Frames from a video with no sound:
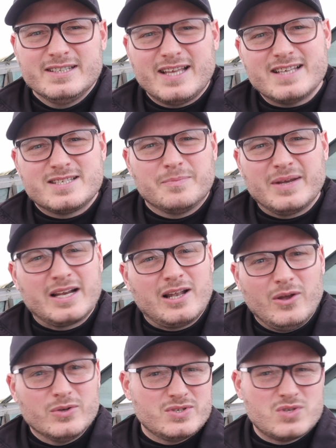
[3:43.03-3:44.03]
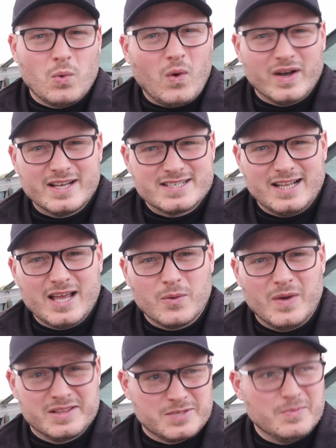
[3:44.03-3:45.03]
that's a bit closer to what it's
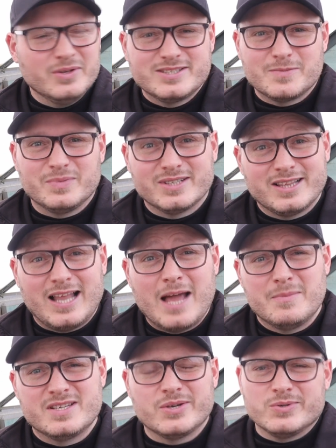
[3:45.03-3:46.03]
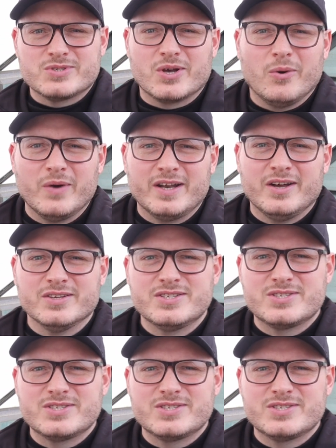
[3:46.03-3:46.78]
like when there's multiple climate zones going on.